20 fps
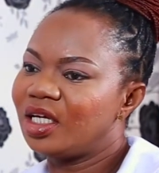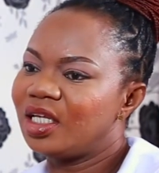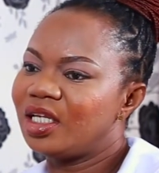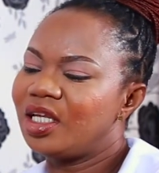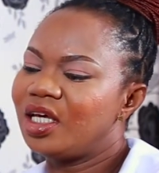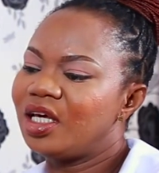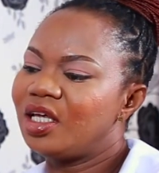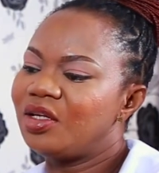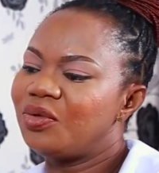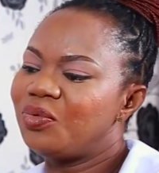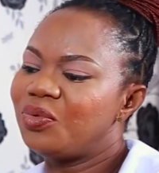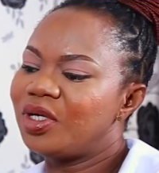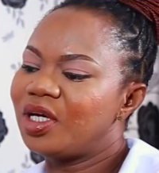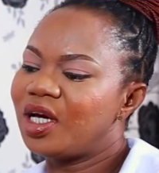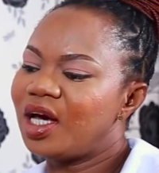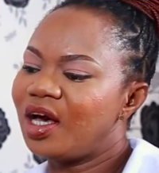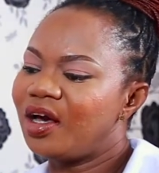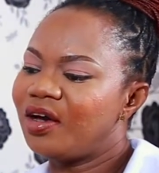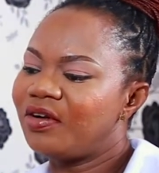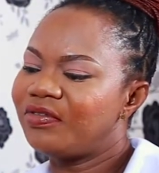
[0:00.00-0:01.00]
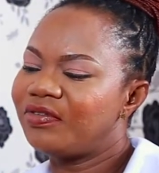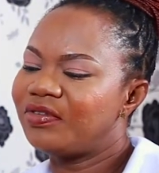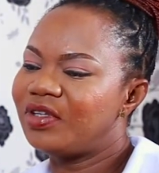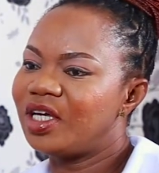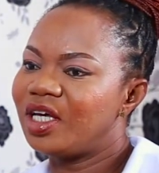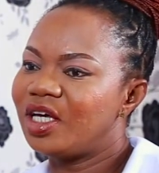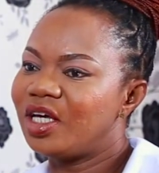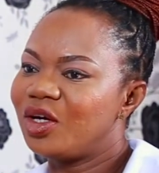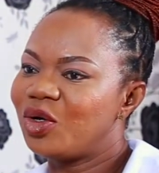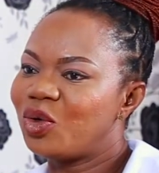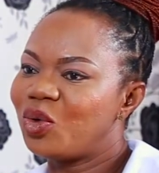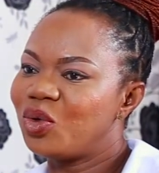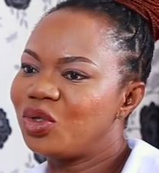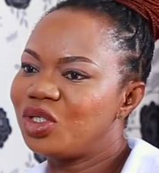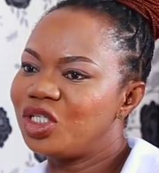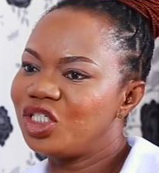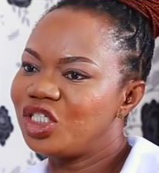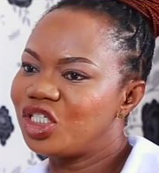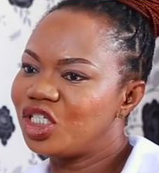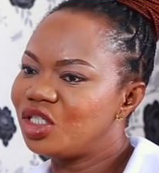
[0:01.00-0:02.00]
Then we have the
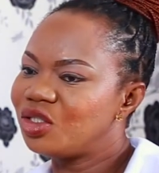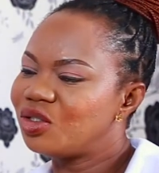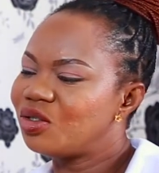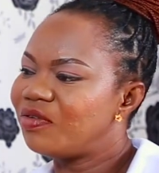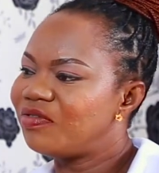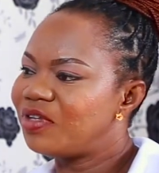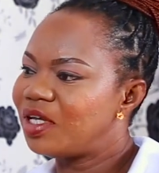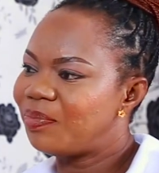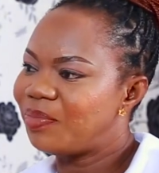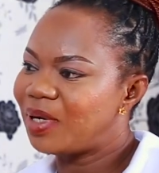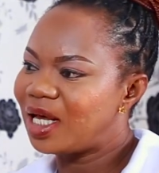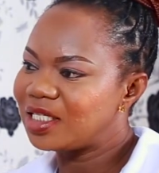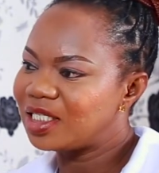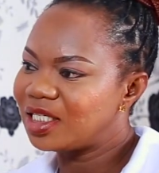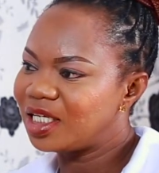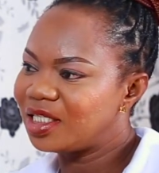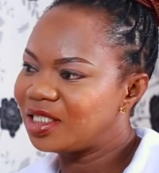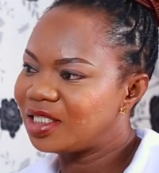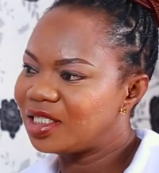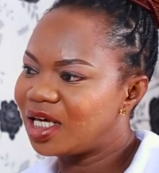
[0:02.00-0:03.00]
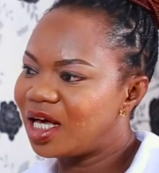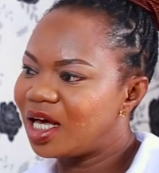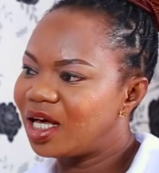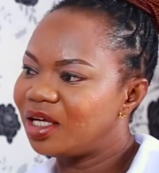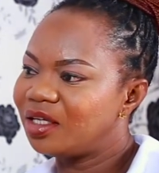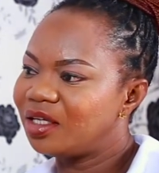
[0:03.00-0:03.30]
conditions of the placenta.